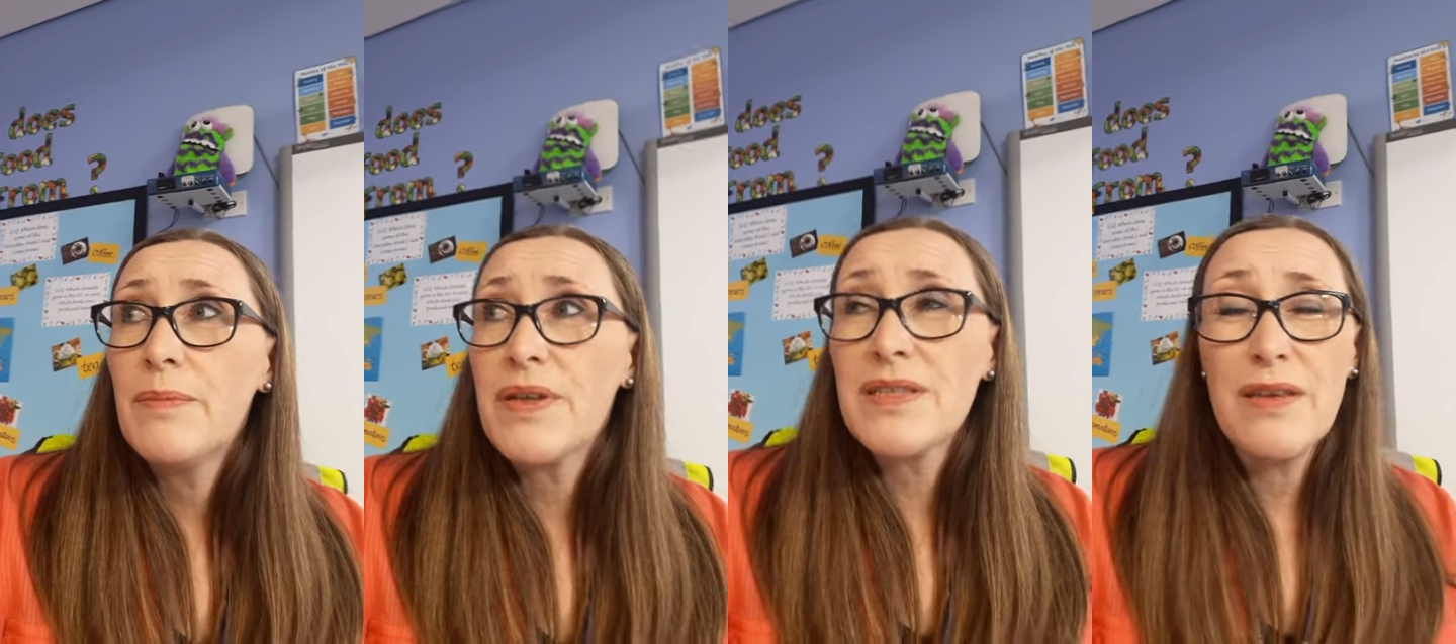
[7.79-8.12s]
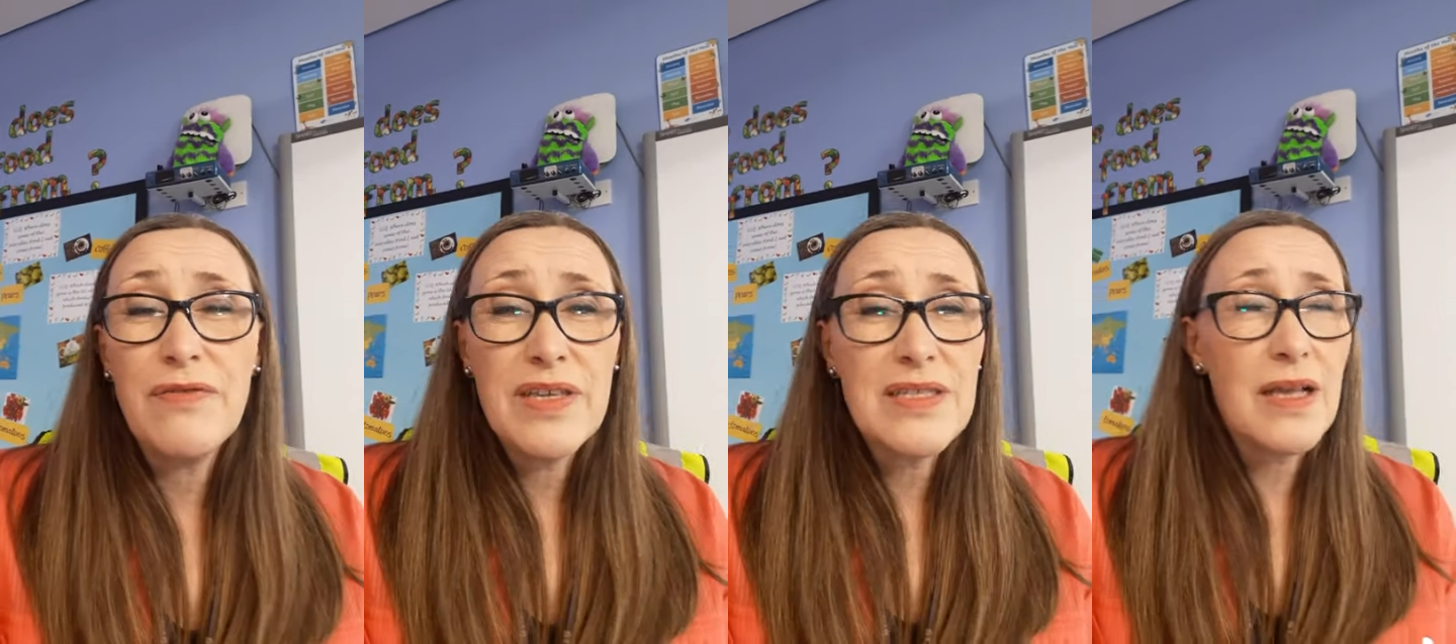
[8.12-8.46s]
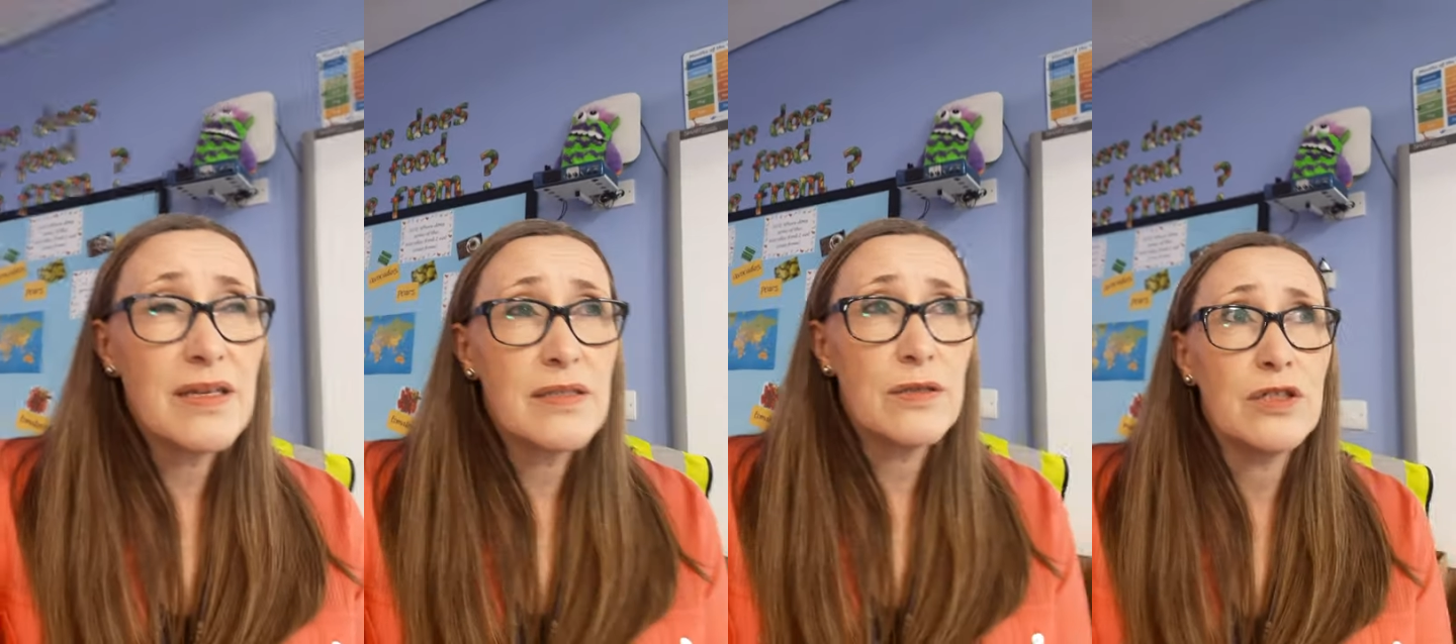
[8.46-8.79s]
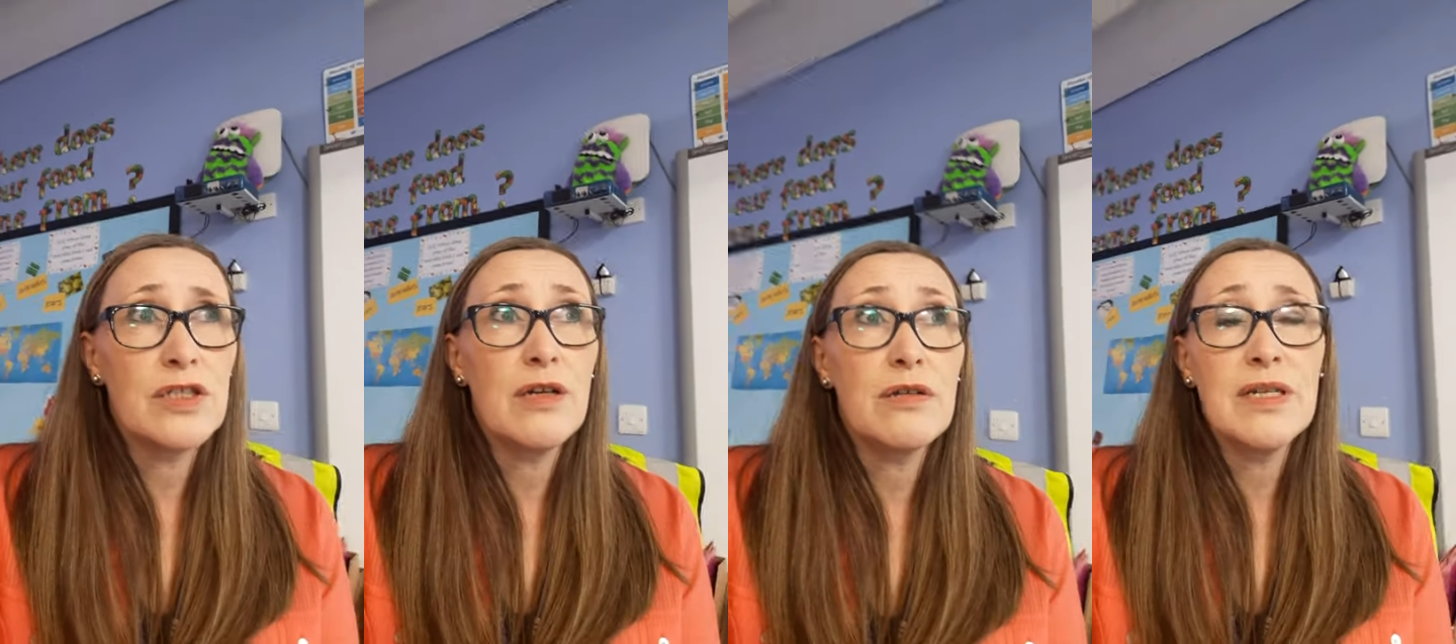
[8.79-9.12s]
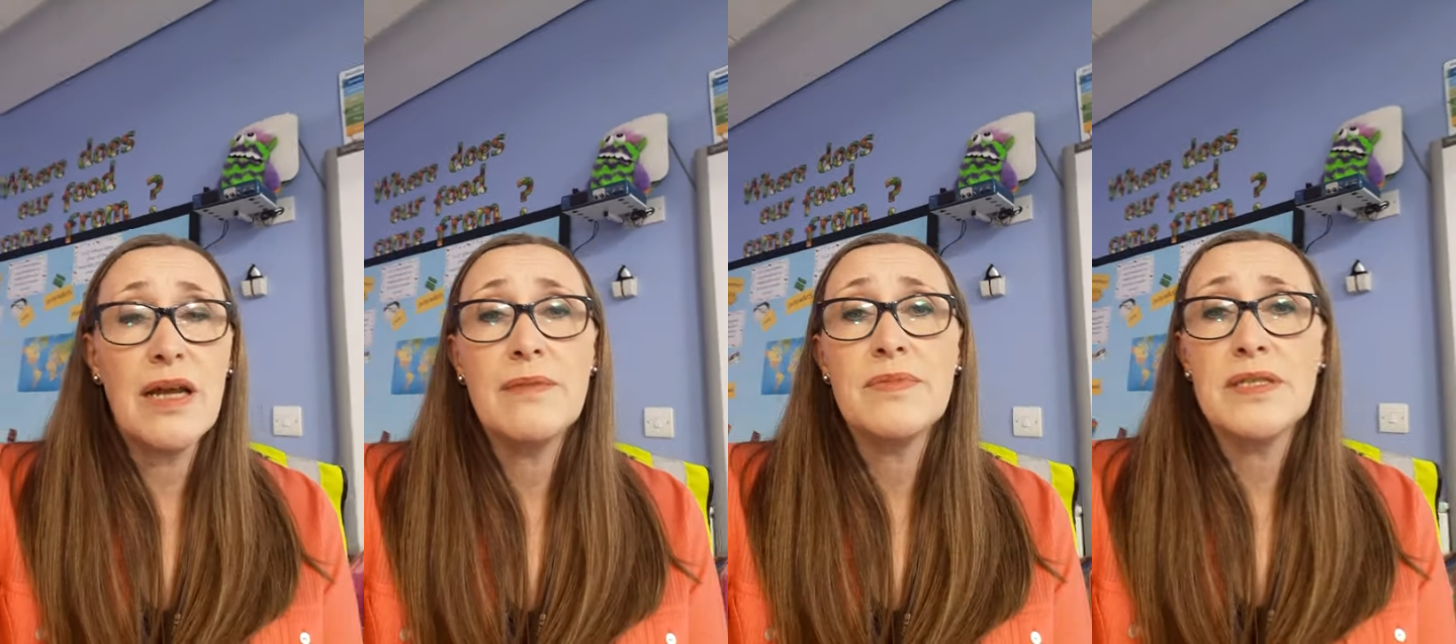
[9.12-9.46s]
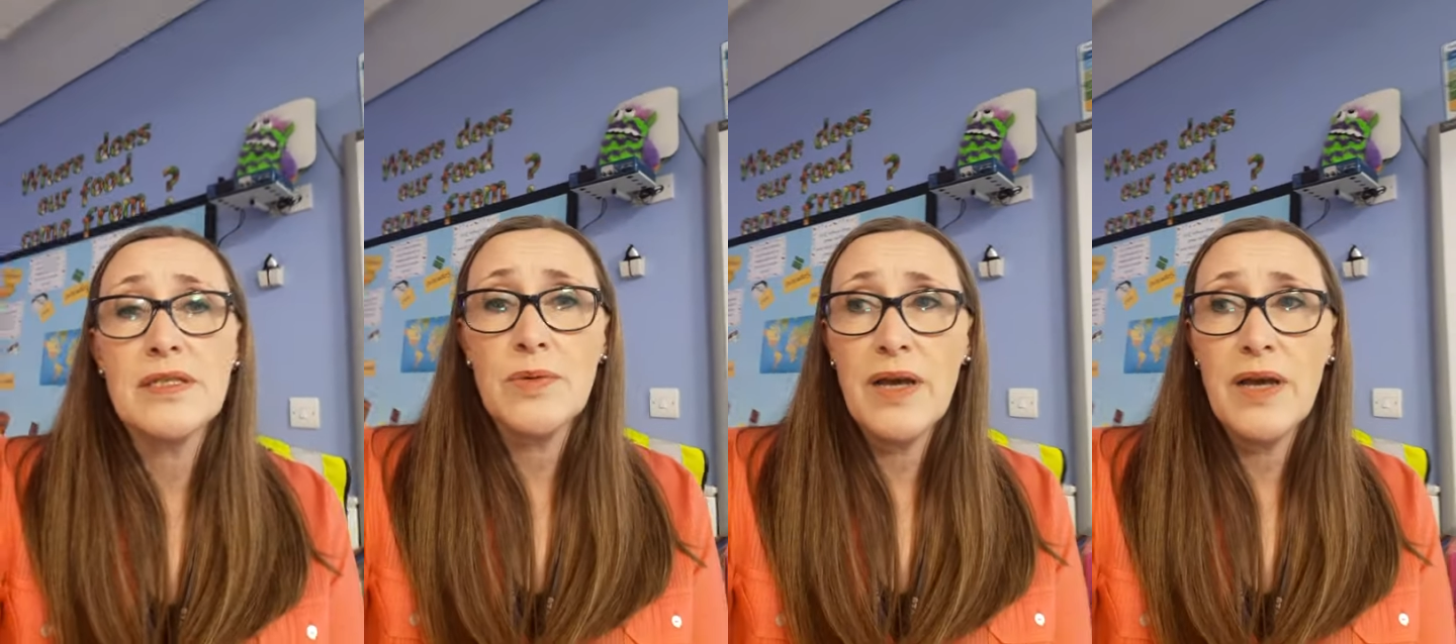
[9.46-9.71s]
because it feels like such a long time since